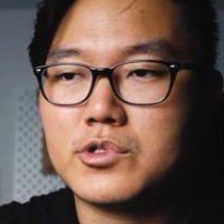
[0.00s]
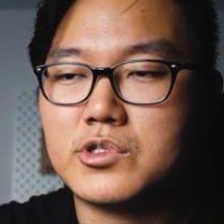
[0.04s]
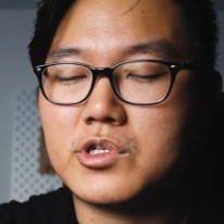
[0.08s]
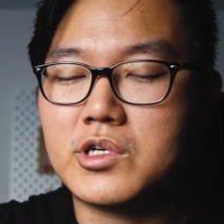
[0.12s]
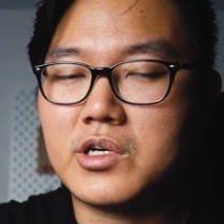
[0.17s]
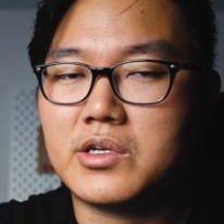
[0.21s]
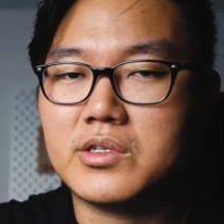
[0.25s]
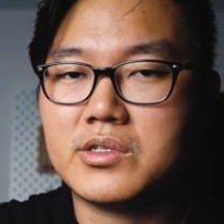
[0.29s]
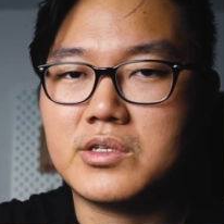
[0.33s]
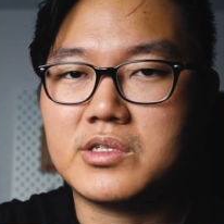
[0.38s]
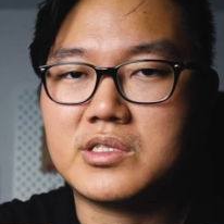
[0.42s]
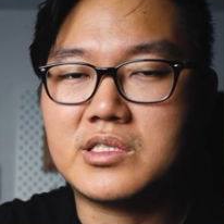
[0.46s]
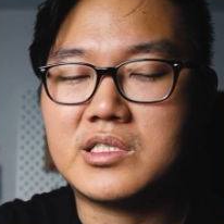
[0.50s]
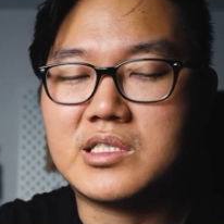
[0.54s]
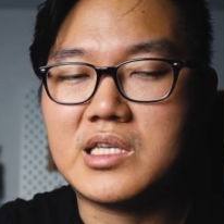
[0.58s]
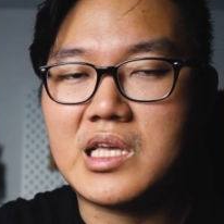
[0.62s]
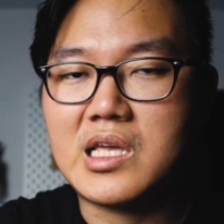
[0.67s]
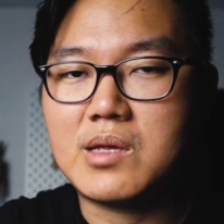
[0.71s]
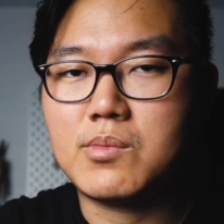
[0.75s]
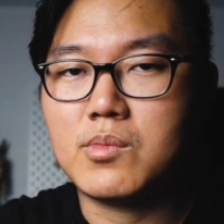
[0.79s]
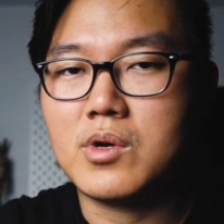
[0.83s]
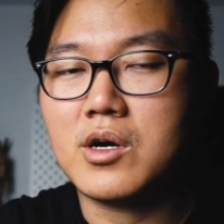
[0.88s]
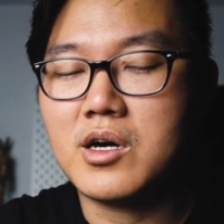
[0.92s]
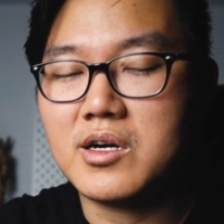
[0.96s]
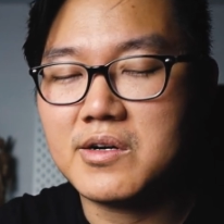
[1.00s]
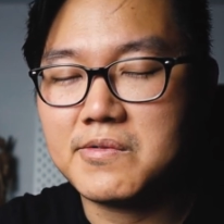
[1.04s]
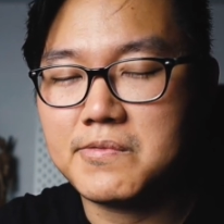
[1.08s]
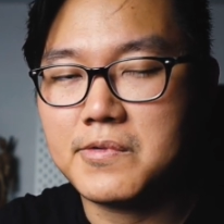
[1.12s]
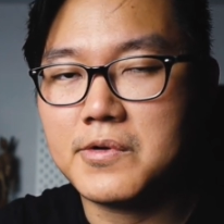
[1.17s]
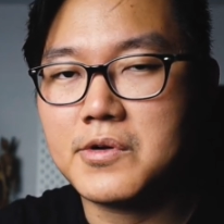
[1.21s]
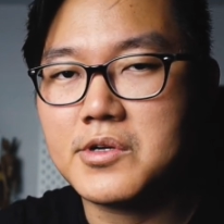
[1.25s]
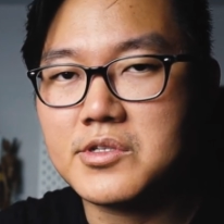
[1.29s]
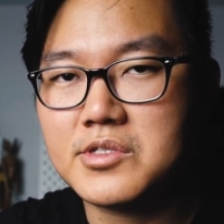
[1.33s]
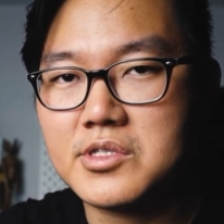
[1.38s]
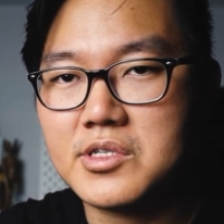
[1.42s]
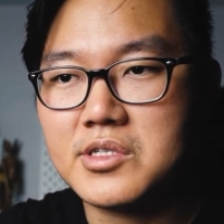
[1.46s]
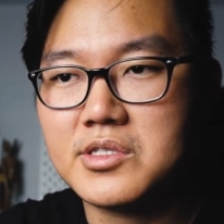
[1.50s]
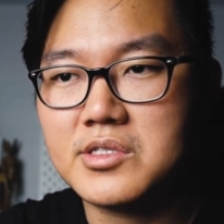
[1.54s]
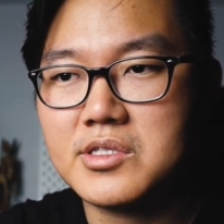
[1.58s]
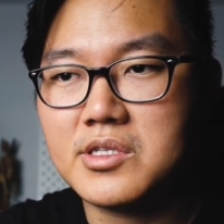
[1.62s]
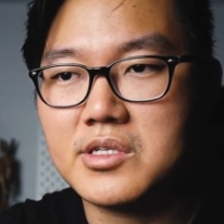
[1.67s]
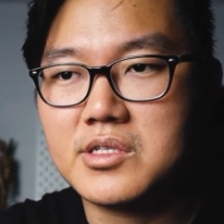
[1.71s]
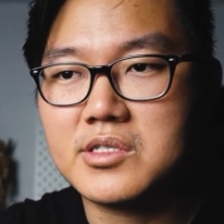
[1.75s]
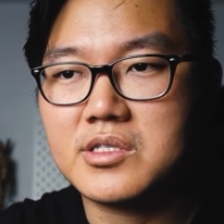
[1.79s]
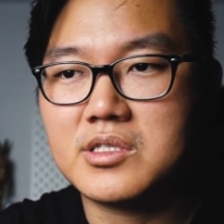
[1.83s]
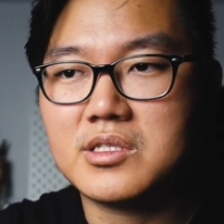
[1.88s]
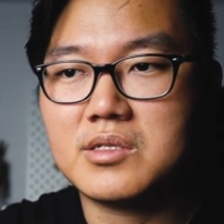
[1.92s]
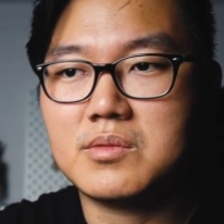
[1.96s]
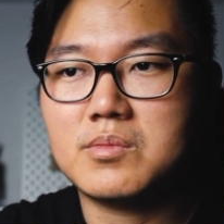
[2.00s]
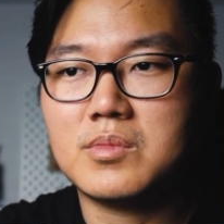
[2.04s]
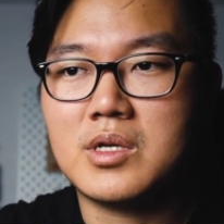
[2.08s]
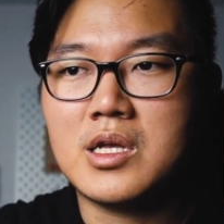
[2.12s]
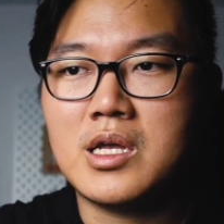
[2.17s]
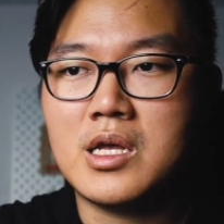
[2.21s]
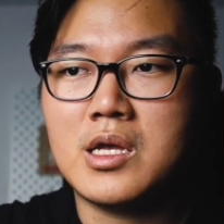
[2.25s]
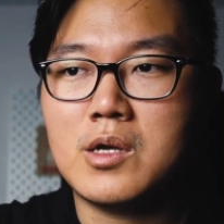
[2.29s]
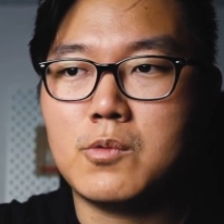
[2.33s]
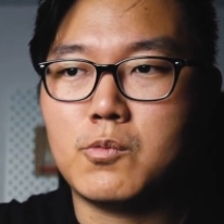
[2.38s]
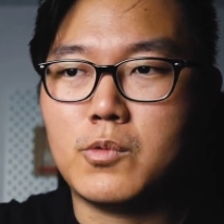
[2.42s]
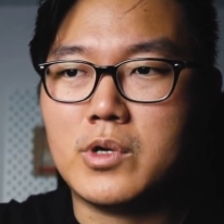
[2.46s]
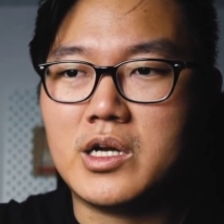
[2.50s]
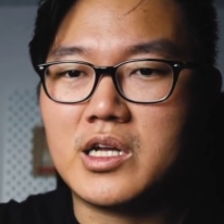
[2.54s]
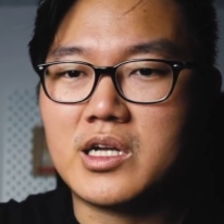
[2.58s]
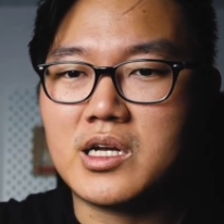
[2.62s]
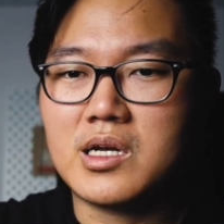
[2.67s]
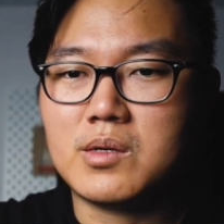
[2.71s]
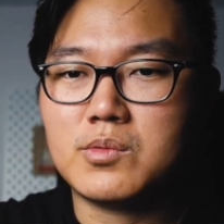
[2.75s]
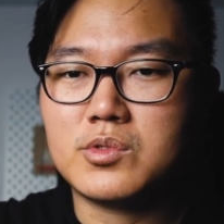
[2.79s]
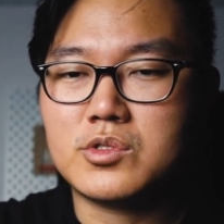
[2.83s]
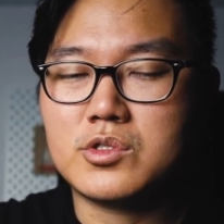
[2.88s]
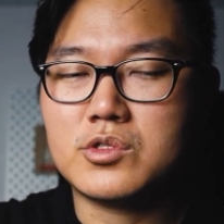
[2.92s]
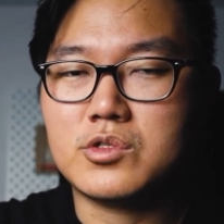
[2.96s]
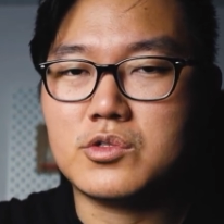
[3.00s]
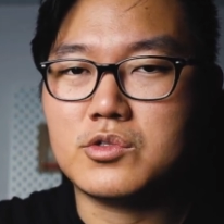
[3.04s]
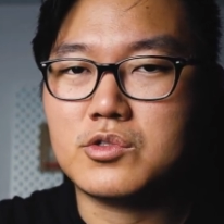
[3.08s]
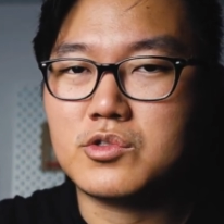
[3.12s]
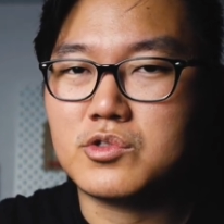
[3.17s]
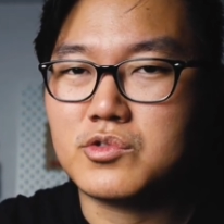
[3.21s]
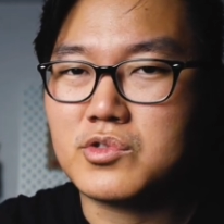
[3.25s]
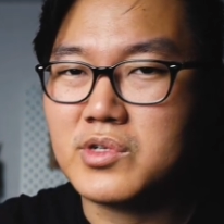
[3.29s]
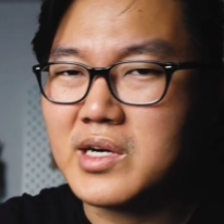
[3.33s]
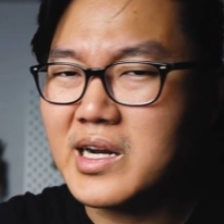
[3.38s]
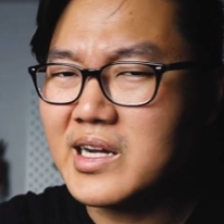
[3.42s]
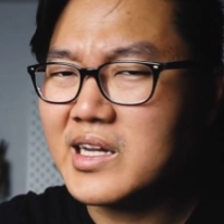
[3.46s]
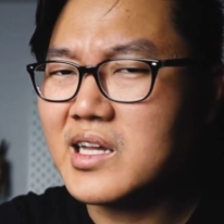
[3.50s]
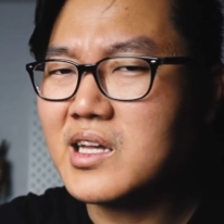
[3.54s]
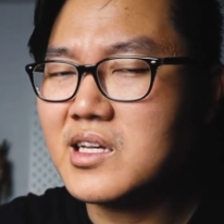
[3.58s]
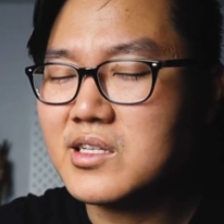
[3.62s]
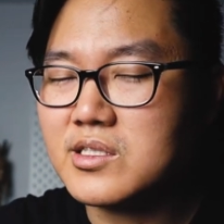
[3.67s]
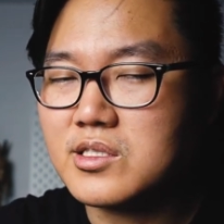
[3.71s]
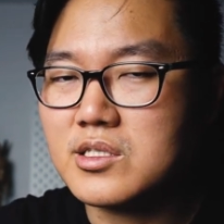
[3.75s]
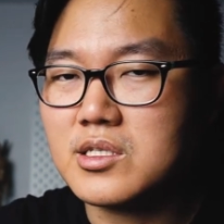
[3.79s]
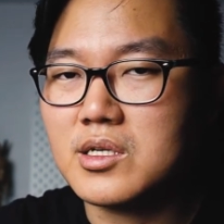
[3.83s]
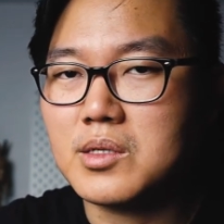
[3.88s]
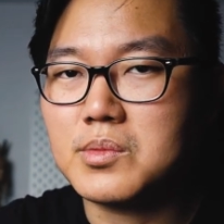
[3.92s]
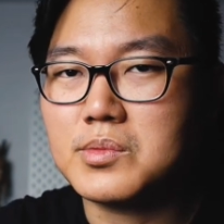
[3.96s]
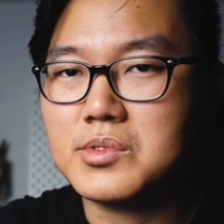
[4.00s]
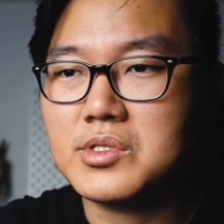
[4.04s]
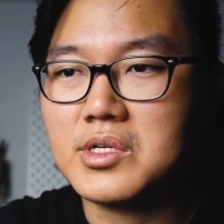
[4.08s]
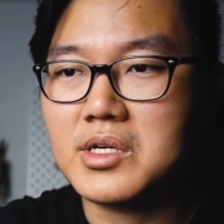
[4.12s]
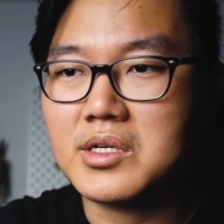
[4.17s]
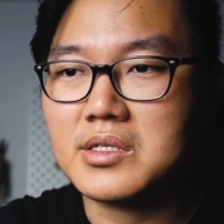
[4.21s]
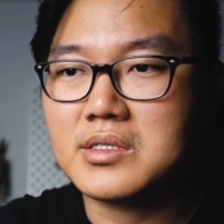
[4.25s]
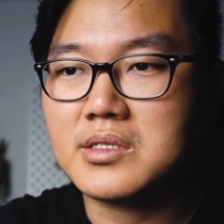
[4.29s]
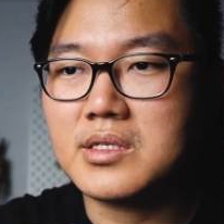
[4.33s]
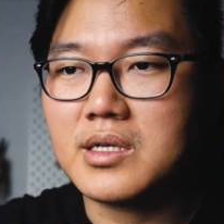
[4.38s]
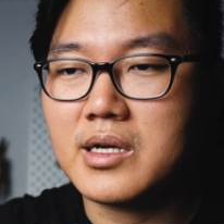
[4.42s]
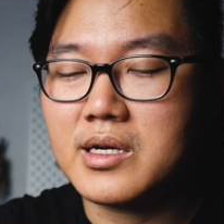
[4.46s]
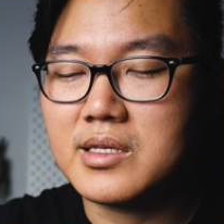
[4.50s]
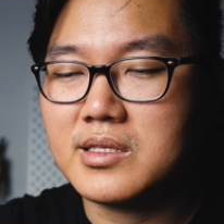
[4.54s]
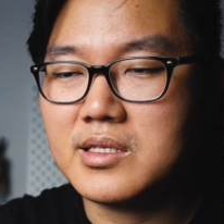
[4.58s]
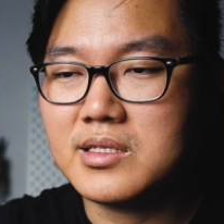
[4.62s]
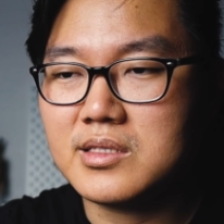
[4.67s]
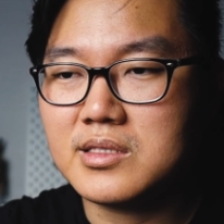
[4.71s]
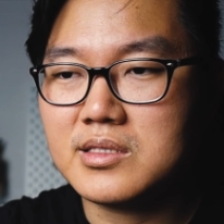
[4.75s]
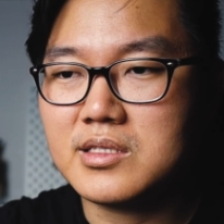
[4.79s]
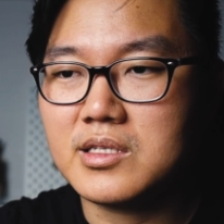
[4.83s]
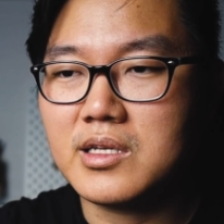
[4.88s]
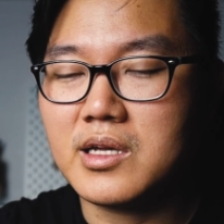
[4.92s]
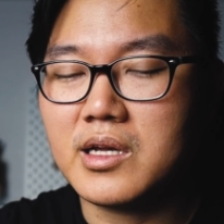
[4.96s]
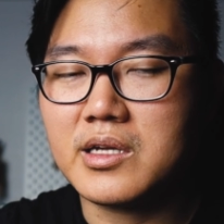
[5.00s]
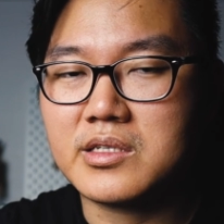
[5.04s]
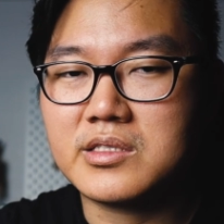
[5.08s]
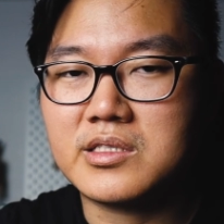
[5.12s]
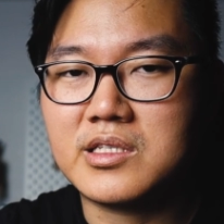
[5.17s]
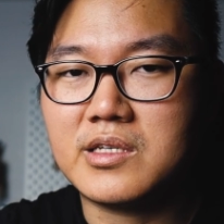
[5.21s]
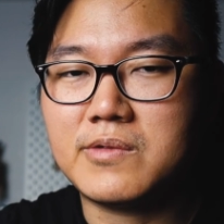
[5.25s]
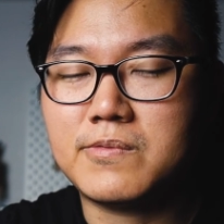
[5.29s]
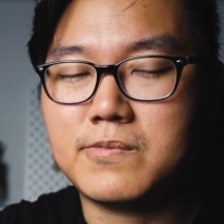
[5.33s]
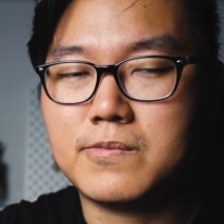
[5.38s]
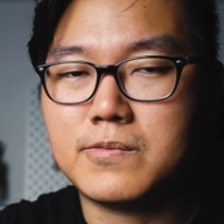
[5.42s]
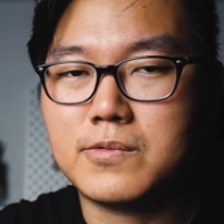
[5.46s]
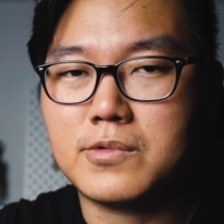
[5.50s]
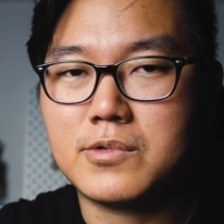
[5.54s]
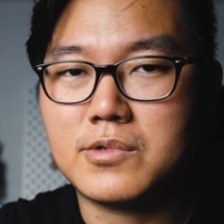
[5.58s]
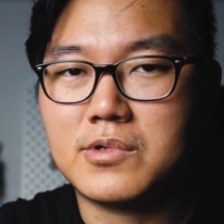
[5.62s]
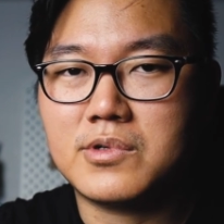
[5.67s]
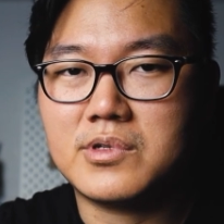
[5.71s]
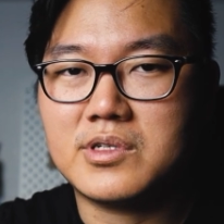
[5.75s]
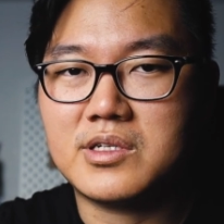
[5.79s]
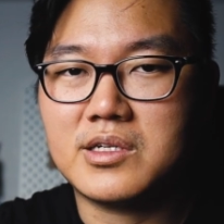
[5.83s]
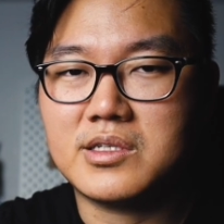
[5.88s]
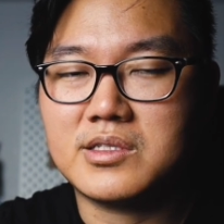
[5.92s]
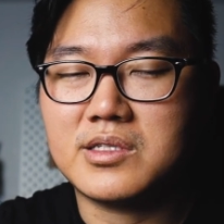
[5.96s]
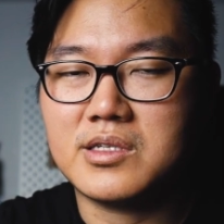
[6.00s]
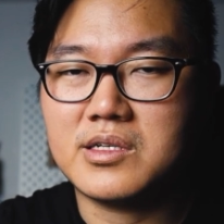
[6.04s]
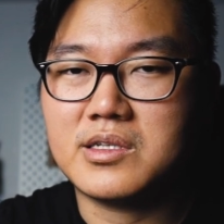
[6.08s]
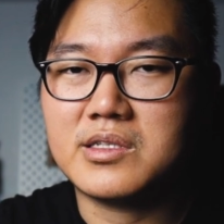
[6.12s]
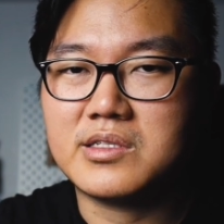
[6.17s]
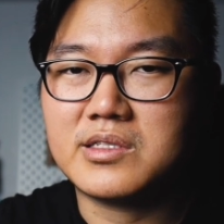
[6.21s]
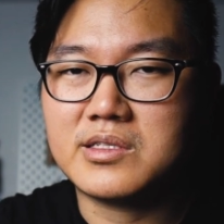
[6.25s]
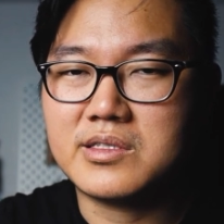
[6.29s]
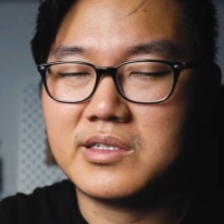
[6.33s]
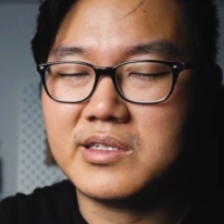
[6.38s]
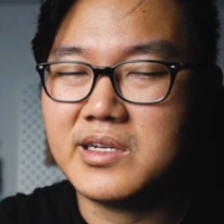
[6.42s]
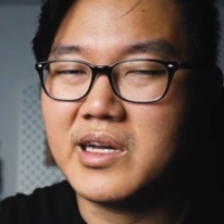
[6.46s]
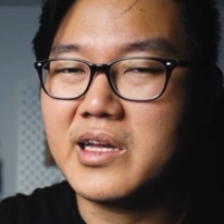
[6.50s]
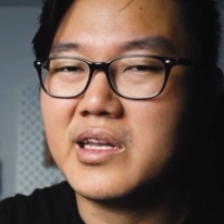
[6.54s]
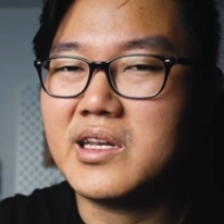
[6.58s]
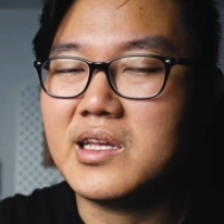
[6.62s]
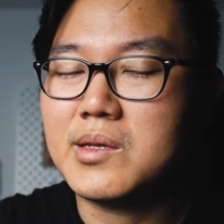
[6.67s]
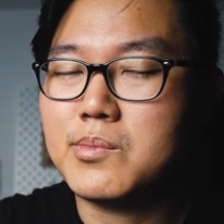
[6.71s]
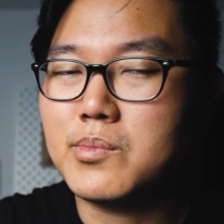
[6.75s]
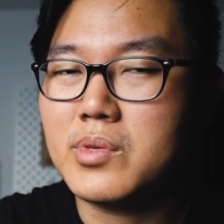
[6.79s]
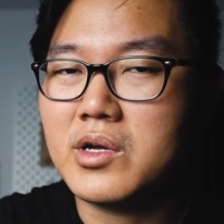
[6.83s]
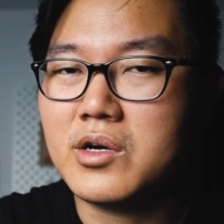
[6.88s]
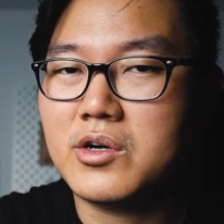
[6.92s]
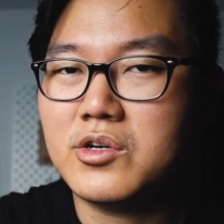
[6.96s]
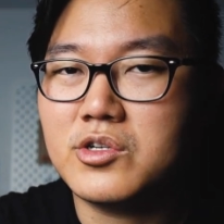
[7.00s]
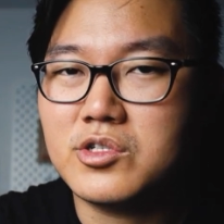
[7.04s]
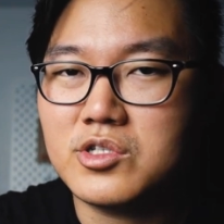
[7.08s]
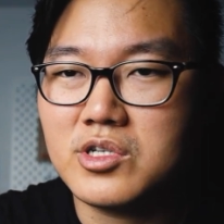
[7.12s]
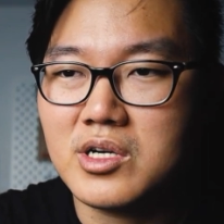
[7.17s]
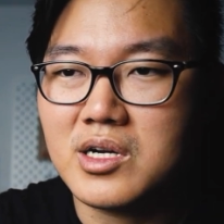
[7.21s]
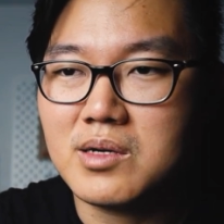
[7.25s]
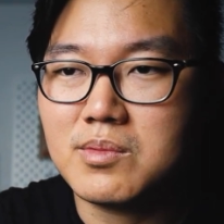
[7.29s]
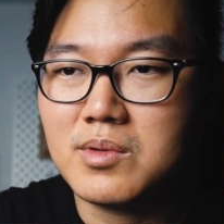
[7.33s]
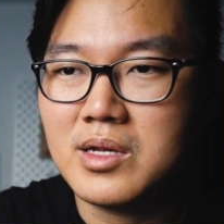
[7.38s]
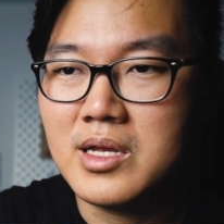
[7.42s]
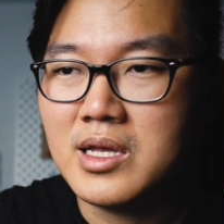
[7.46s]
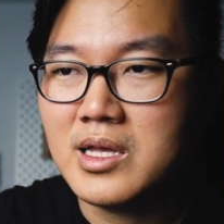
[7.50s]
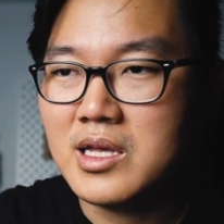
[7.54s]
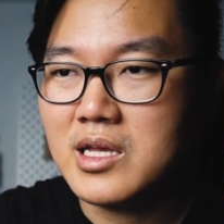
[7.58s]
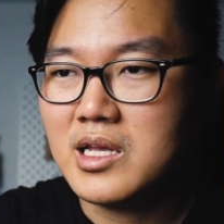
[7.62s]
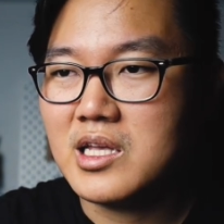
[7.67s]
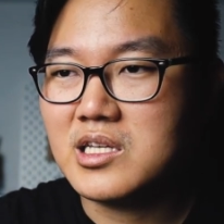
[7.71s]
share the same autofocusing system, when it comes to tracking subjects, I think the X-T4 does a slightly better job.